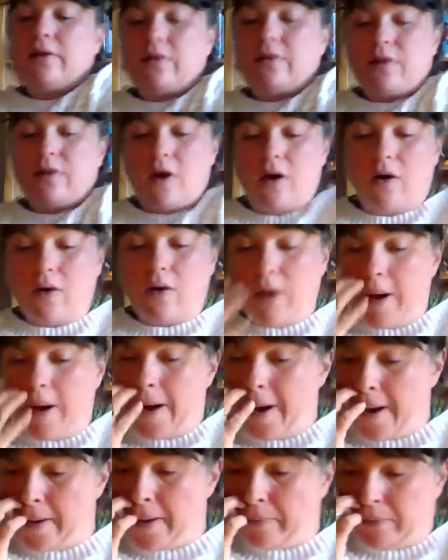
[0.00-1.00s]
so
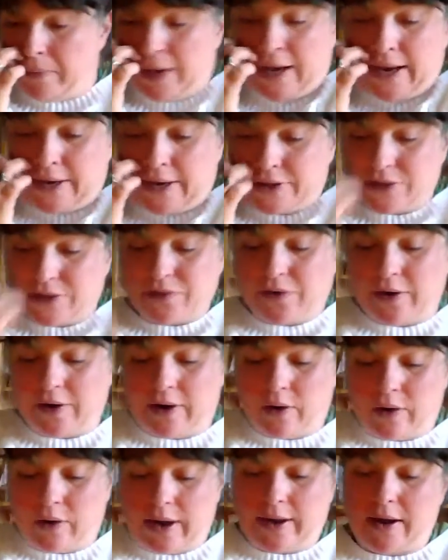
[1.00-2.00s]
and just
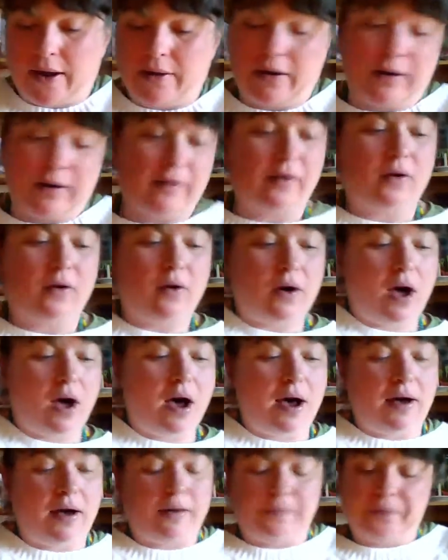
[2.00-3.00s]
very quick, I'm
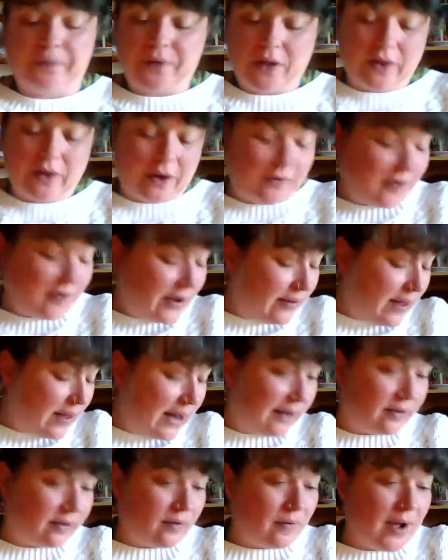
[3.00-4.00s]
gonna clarify
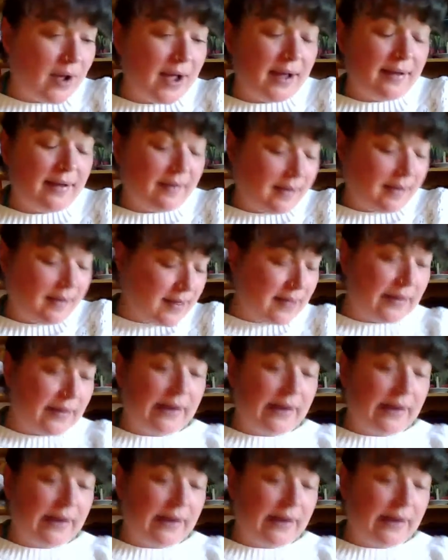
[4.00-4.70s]
the Ace of Wands, and then,